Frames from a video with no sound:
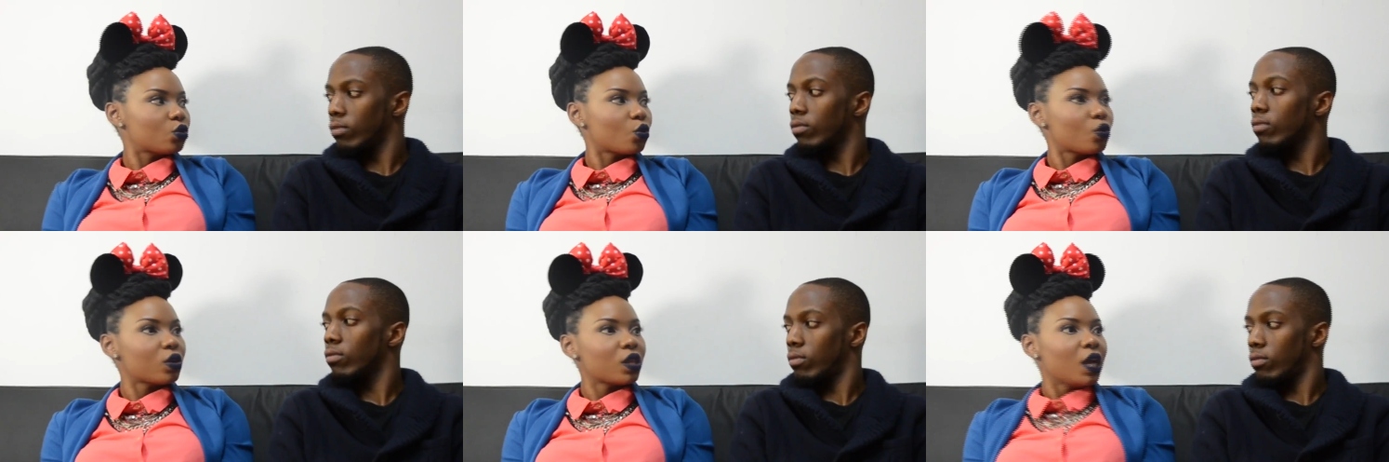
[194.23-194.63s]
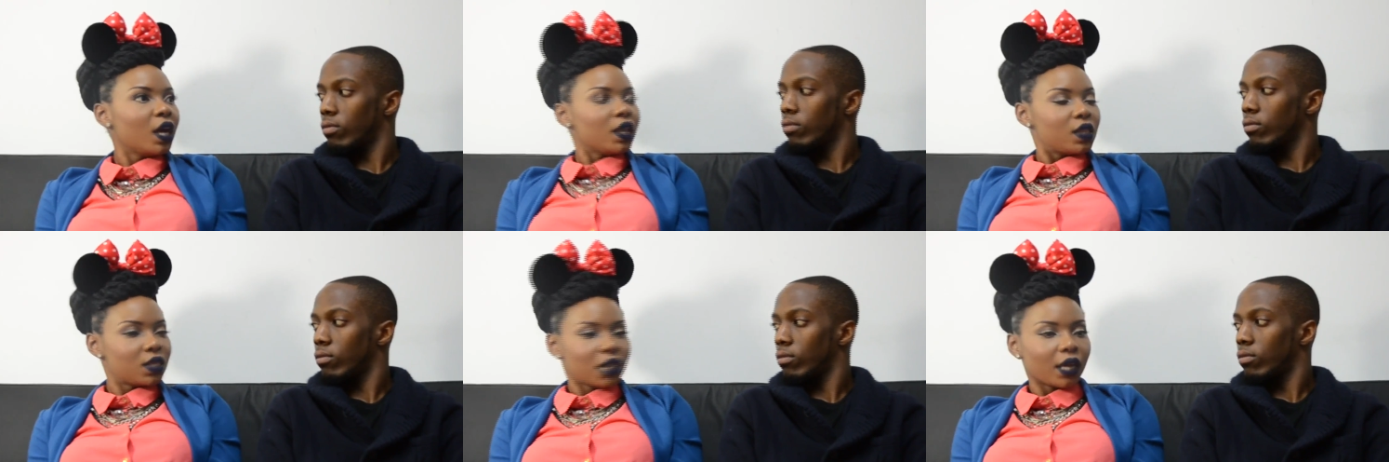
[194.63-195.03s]
Speaker 1: So
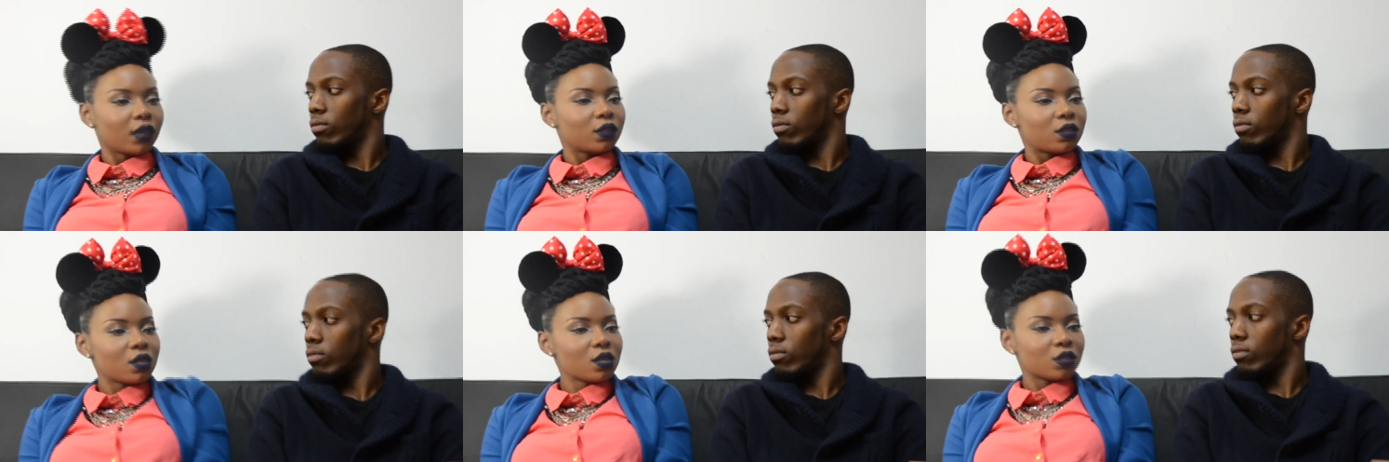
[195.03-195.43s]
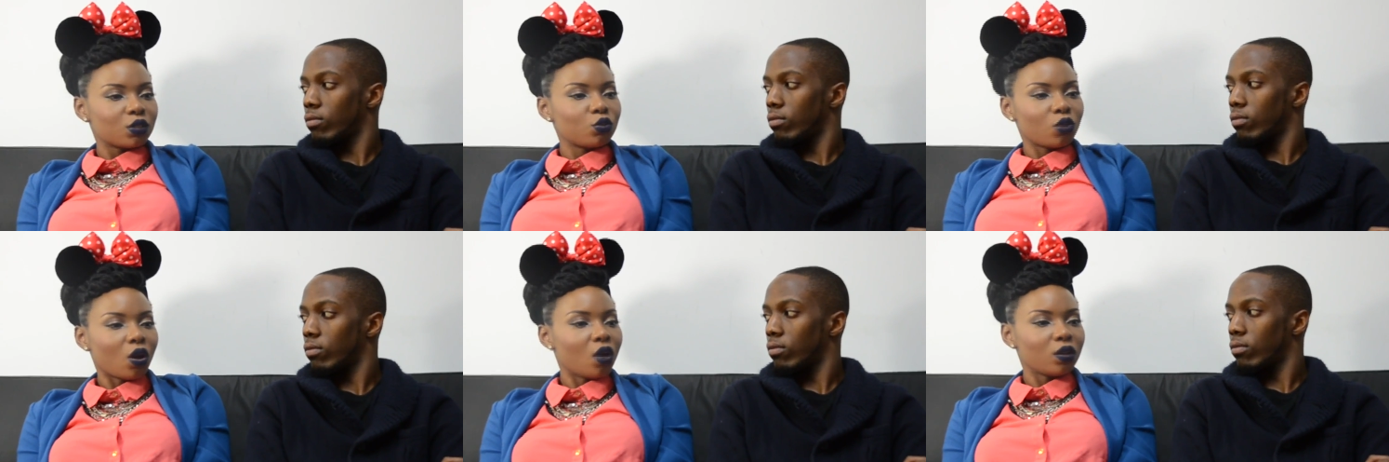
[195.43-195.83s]
these kind of things
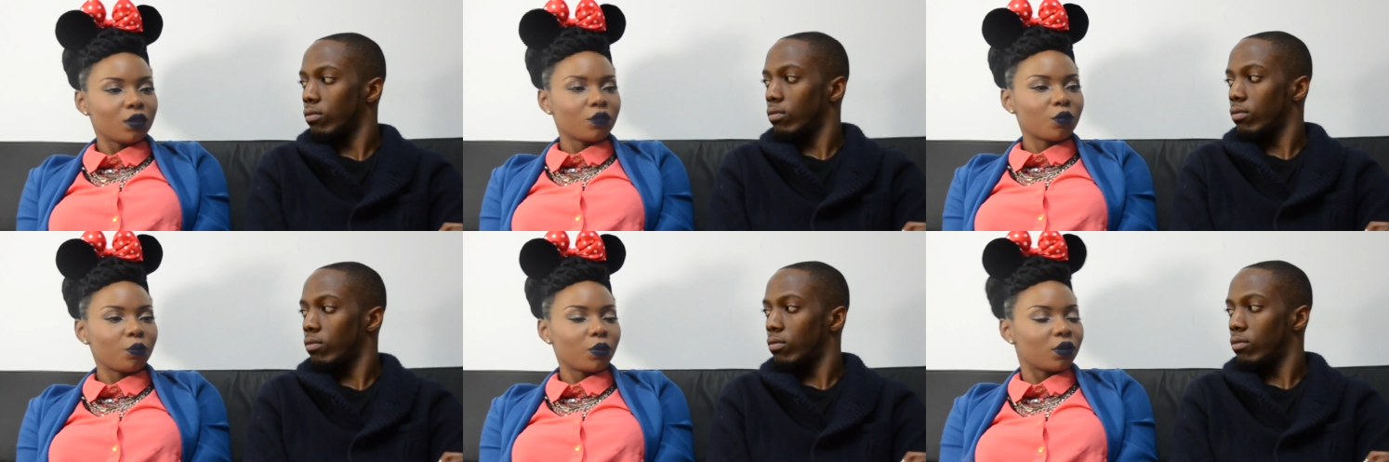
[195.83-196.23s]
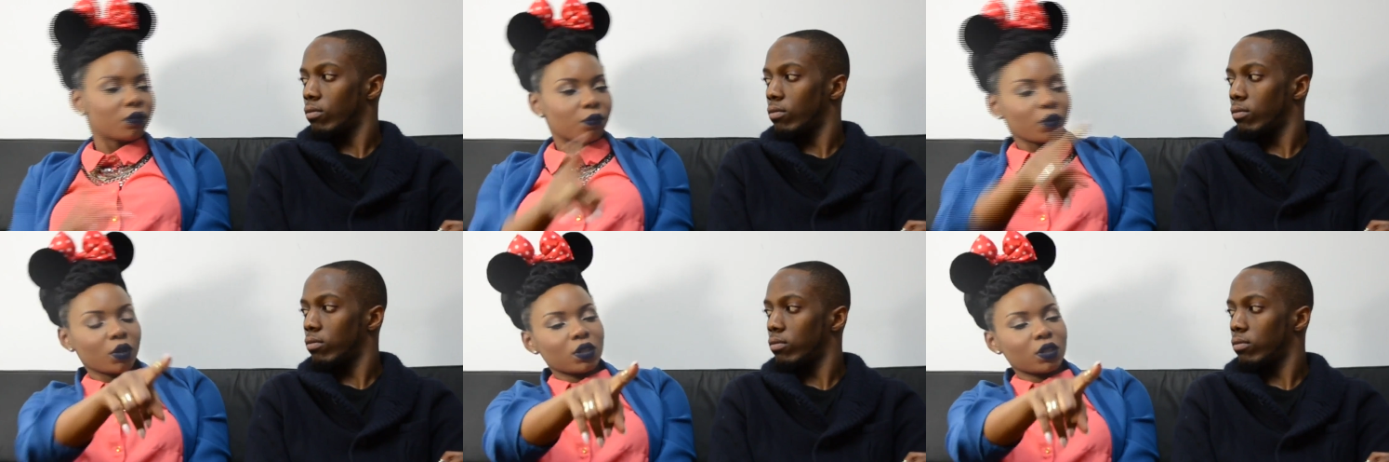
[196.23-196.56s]
you can't even put a,